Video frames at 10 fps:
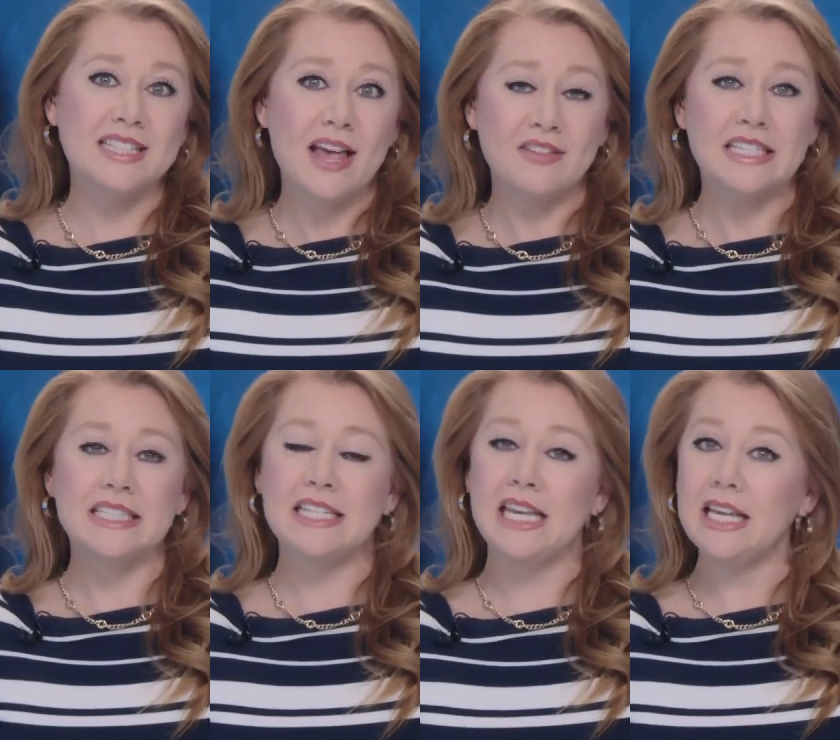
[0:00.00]

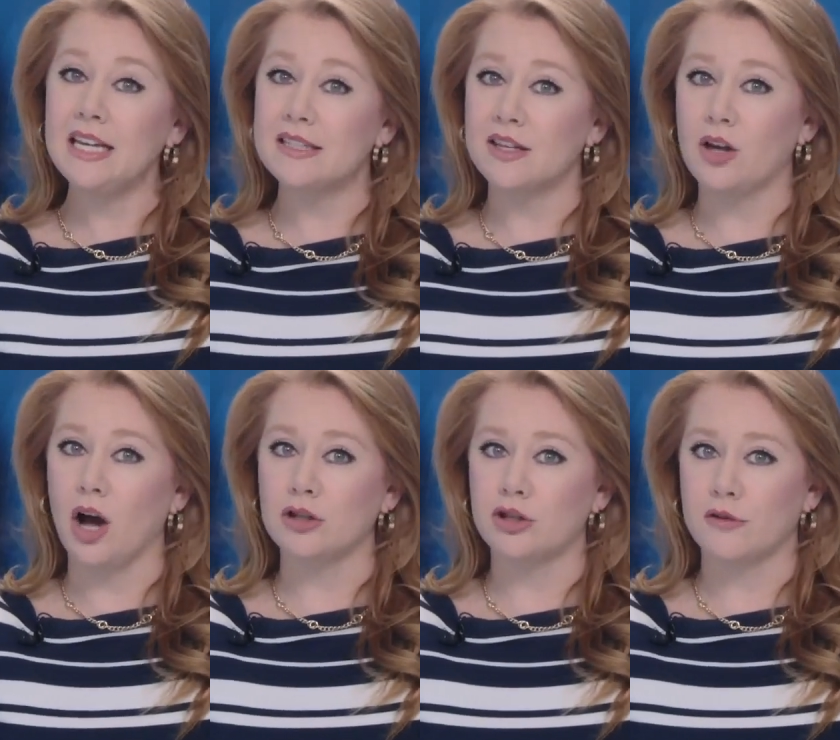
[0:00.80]
17 is a
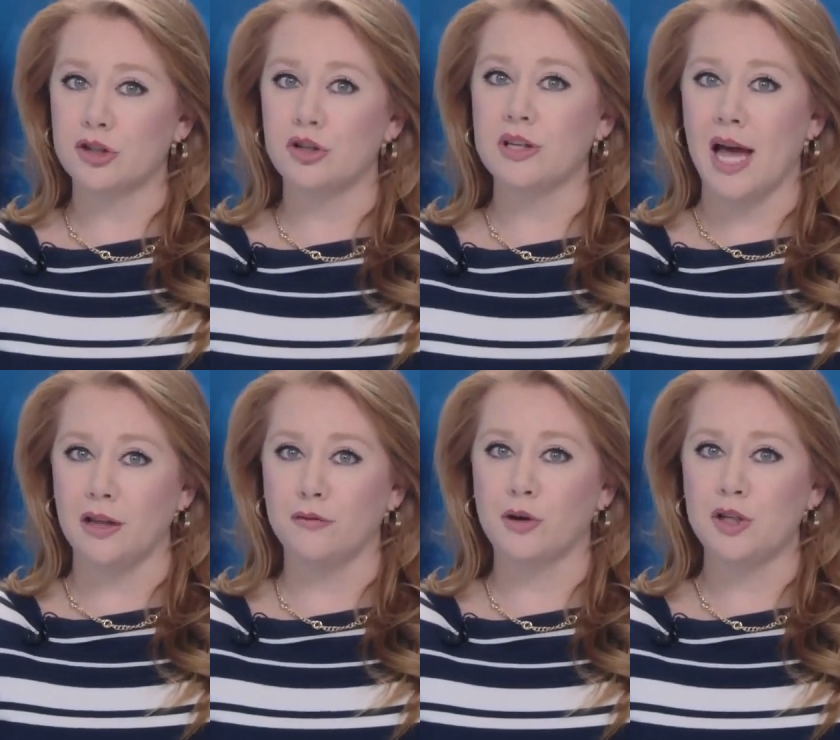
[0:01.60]
controversial
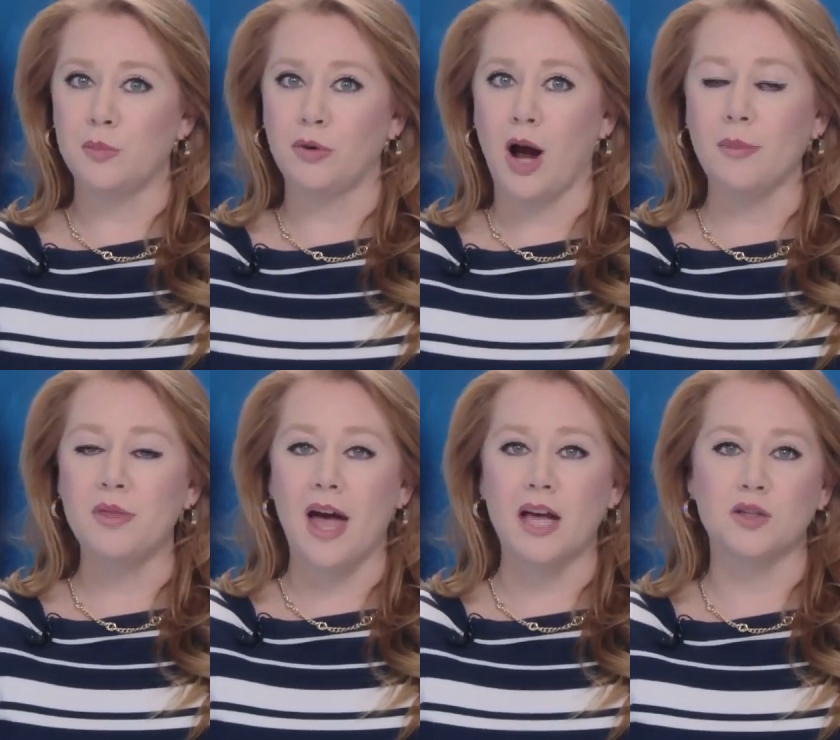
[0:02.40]
California
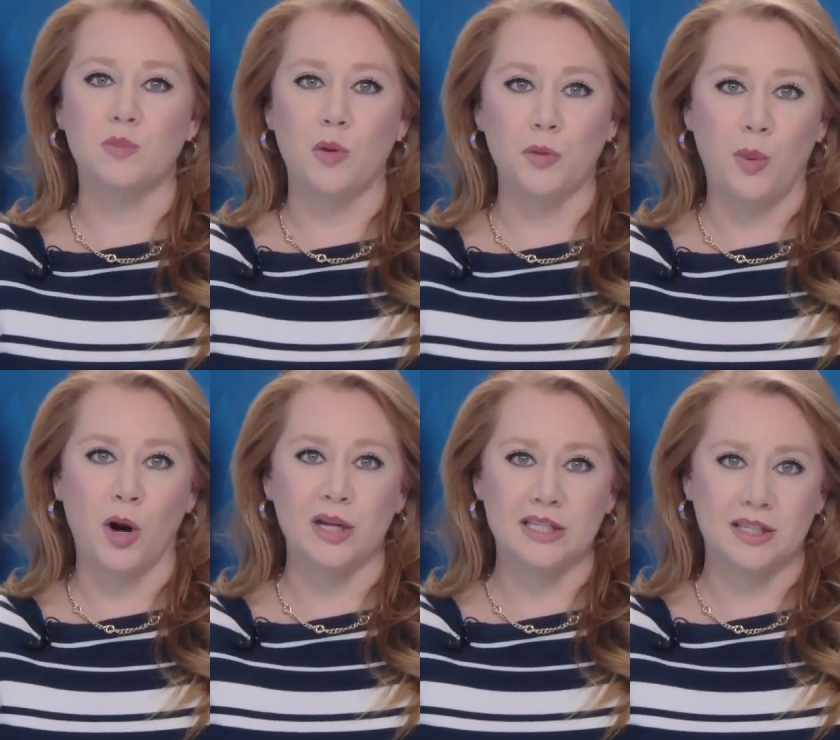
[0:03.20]
prop that has both
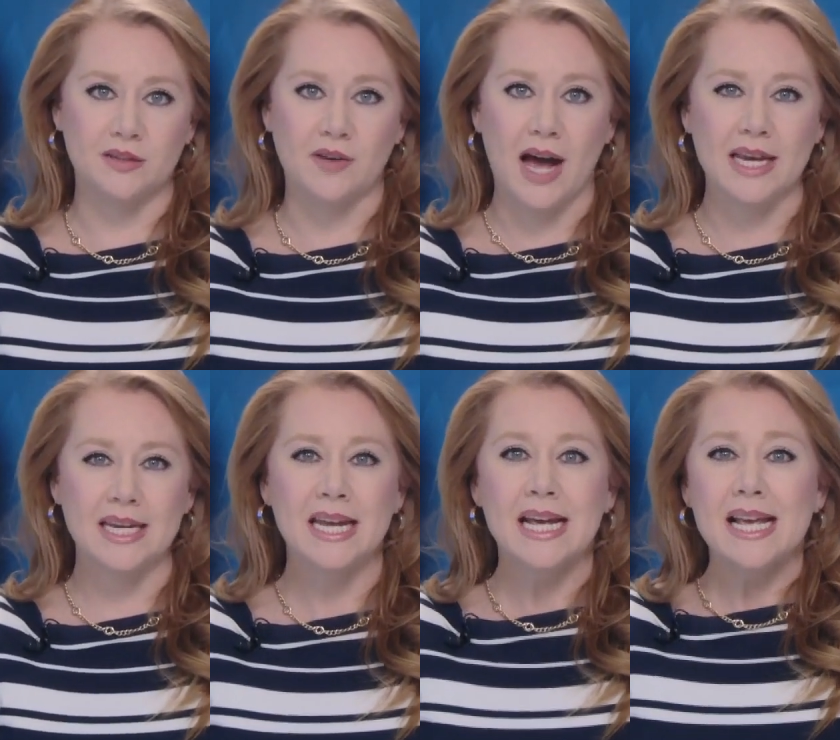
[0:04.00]
parties divided.